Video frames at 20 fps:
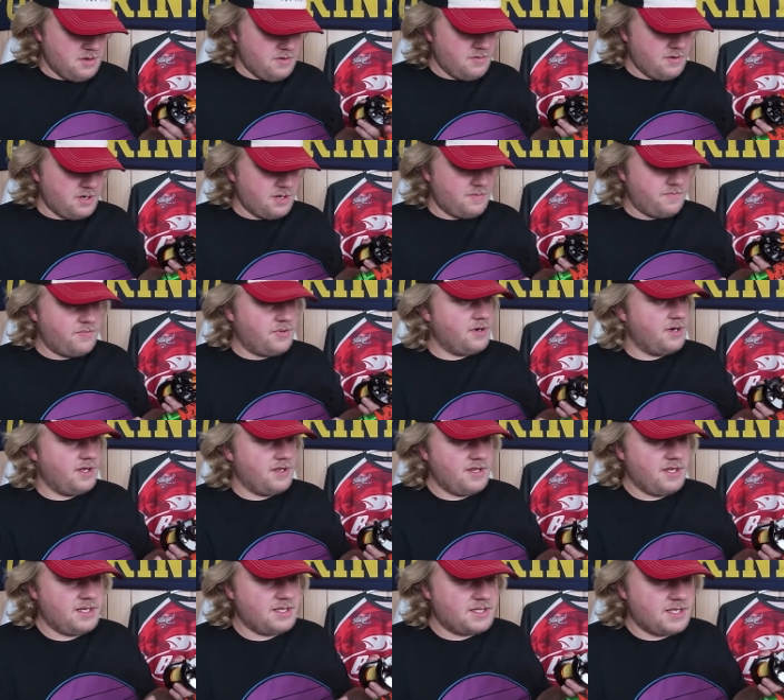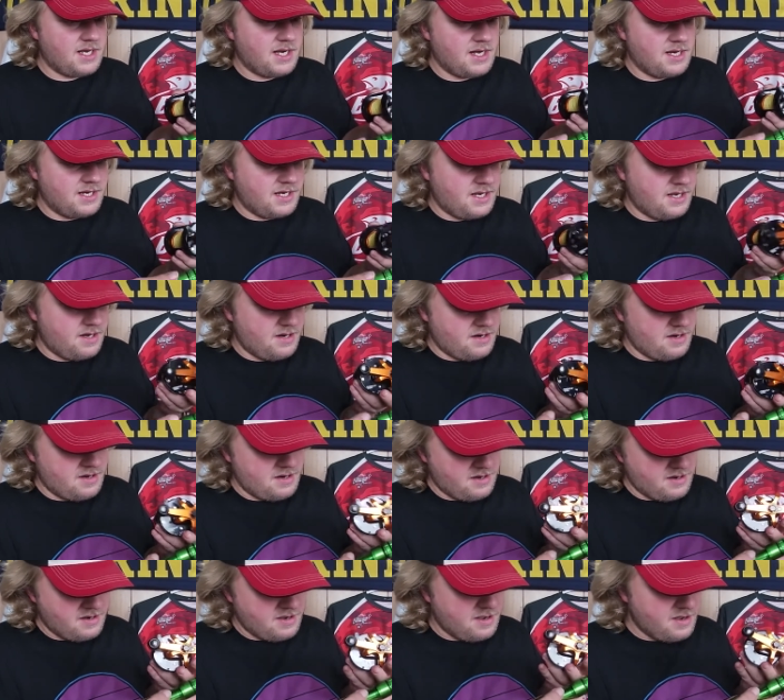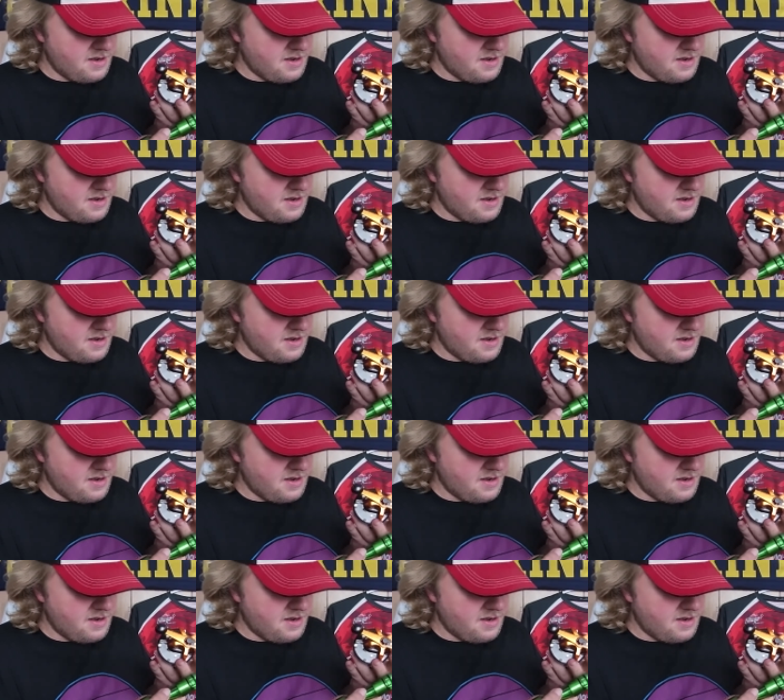We're going to put this on here